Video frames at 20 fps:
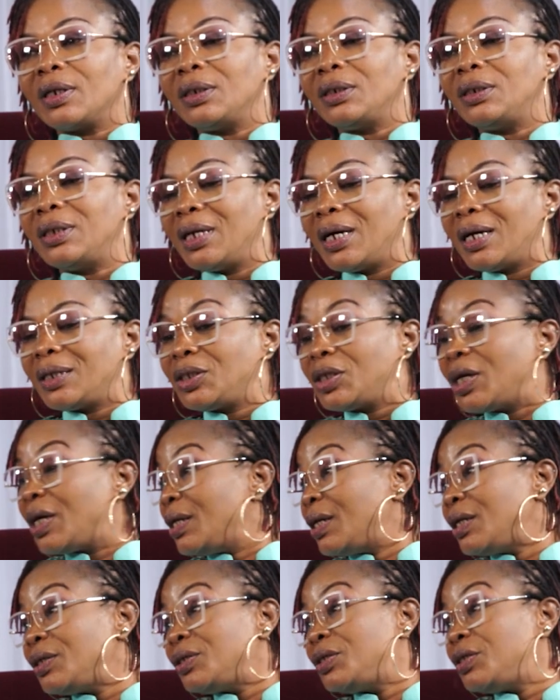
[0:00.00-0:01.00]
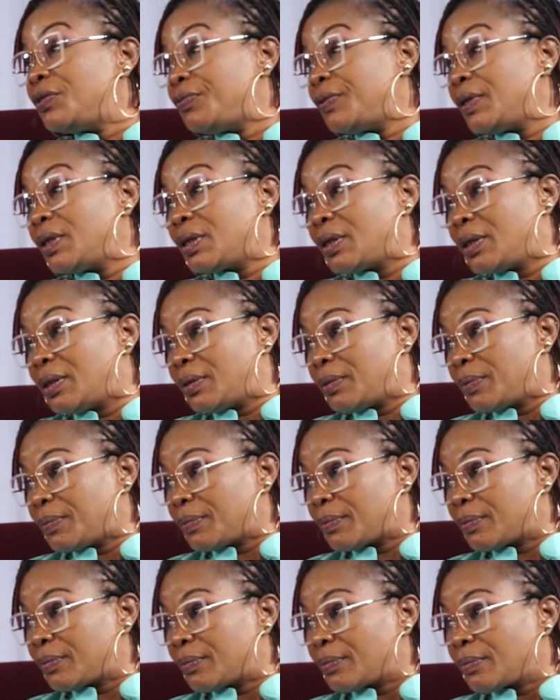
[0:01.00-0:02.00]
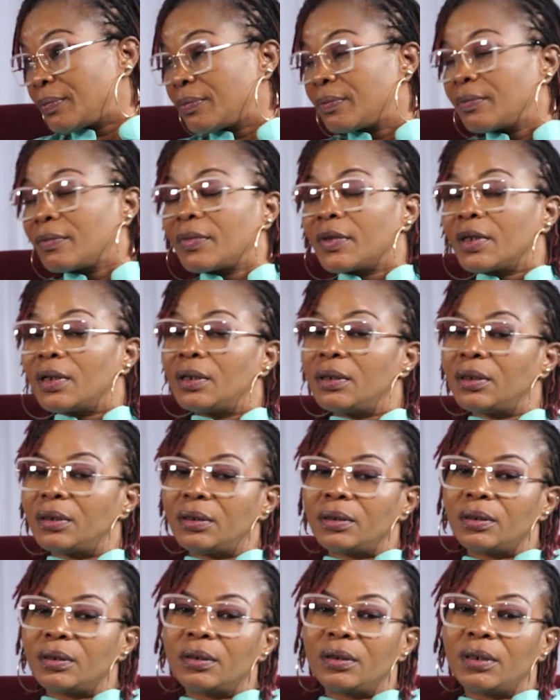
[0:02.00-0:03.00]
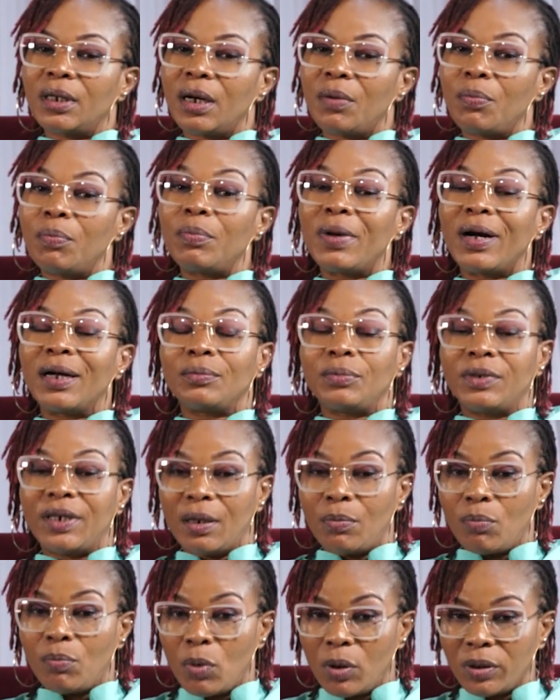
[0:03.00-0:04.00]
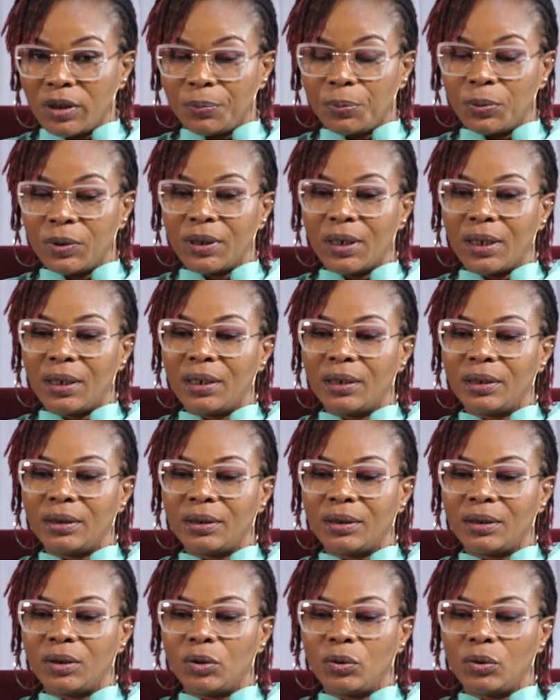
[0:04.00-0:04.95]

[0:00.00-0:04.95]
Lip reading: they are challenged differently. Yes, there are multiple challenges.